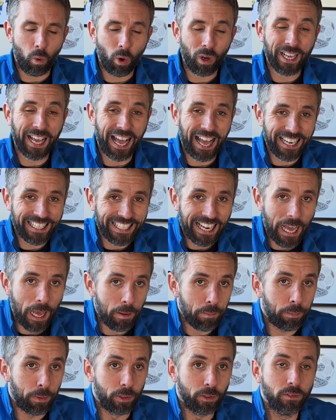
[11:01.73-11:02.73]
can
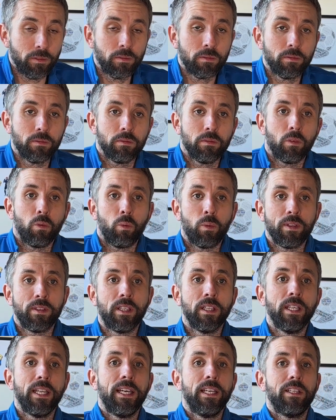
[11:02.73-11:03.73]
happen with
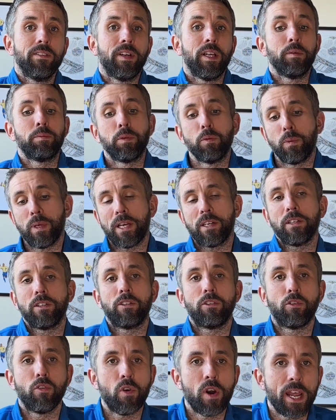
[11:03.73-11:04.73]
the late developers, and we had a
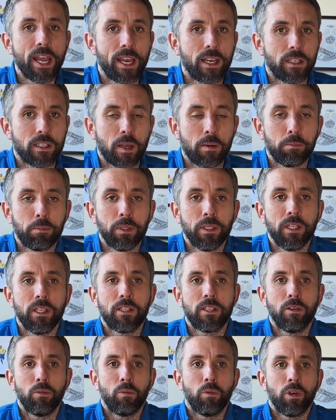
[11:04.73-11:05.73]
great example of
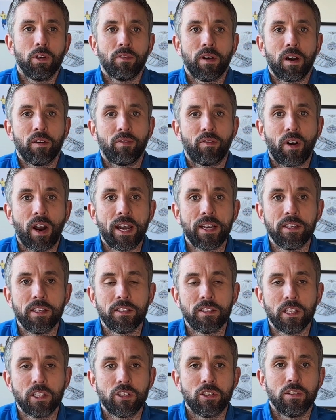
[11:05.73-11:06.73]
this at one of our Friday
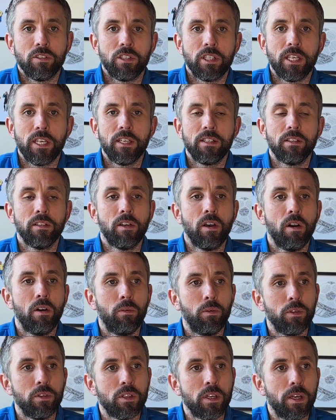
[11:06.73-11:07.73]
sessions years ago,
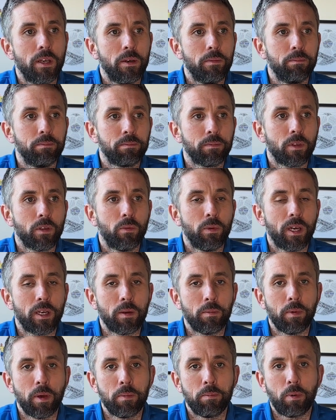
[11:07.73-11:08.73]
was we
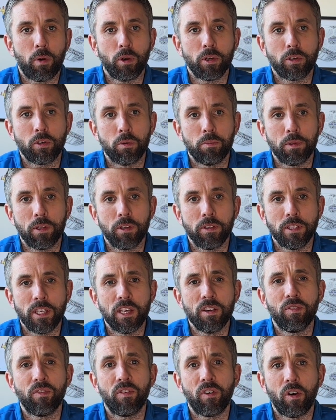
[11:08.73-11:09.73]
had a boy come there,
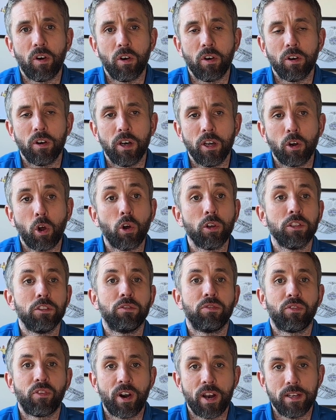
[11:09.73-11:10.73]
year 4, and all his
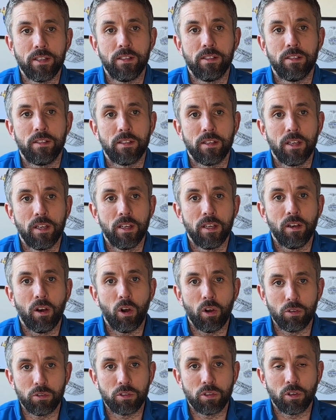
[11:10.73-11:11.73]
friends
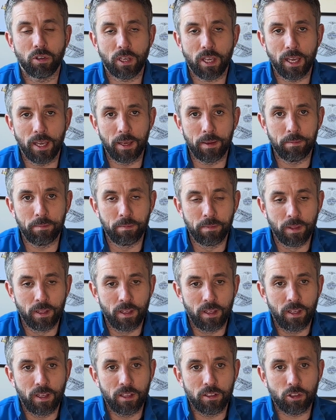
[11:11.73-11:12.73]
also came.
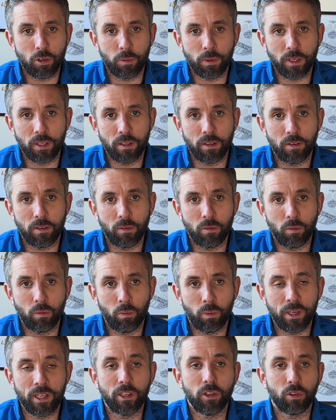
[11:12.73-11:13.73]
So
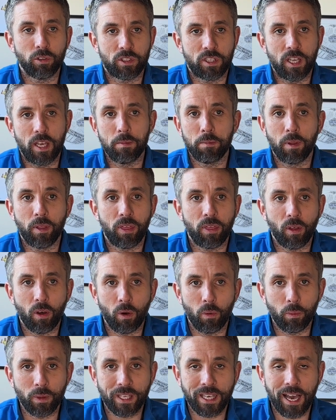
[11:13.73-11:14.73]
we looked at him and
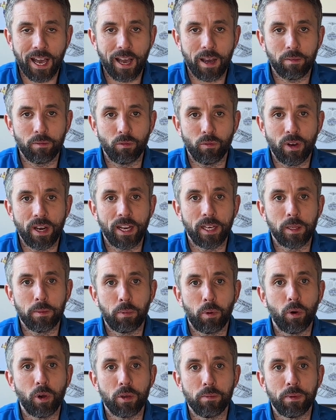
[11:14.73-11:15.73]
thought, we can't really
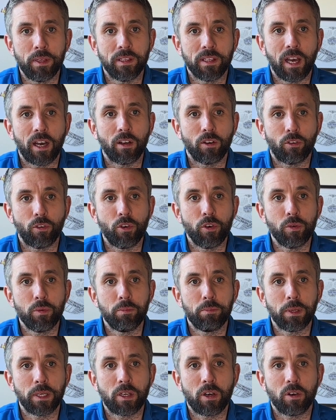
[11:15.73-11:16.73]
put him in that
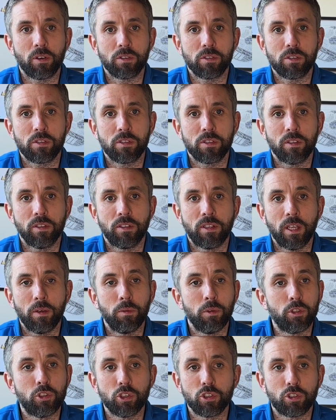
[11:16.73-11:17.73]
group because they
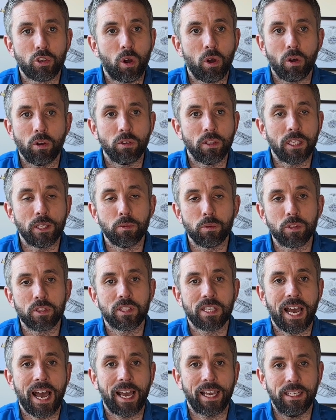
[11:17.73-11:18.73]
were just he was
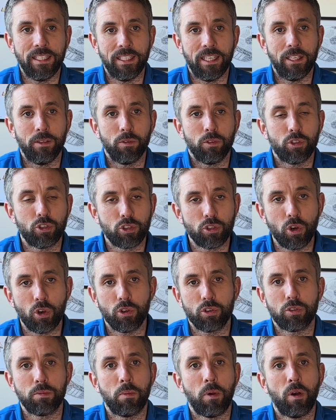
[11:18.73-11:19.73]
tiny, he was so
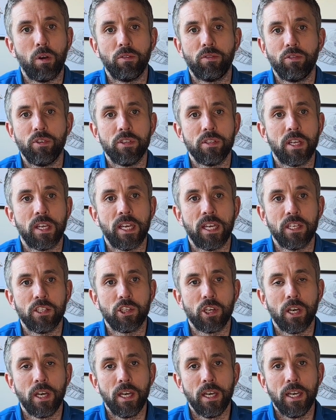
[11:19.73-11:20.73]
small for his age.
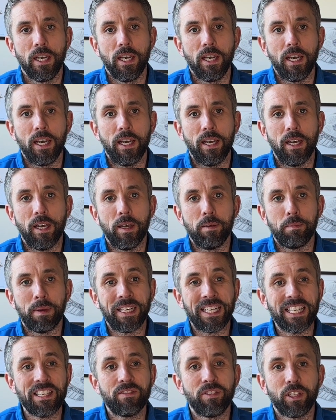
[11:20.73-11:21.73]

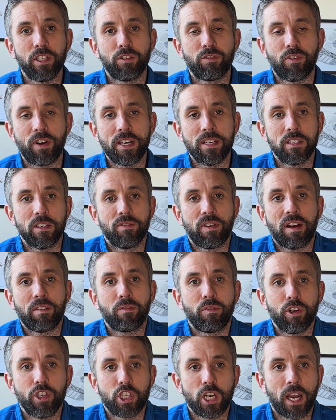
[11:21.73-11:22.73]
And even his friends of
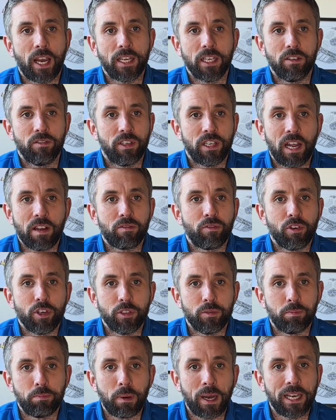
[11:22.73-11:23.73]
average height, of an average
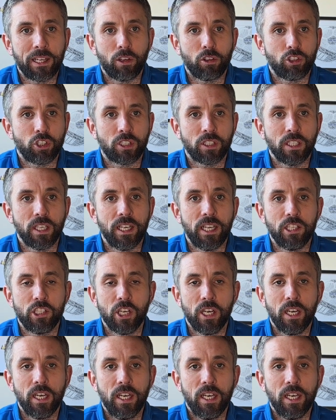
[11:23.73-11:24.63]
biological age,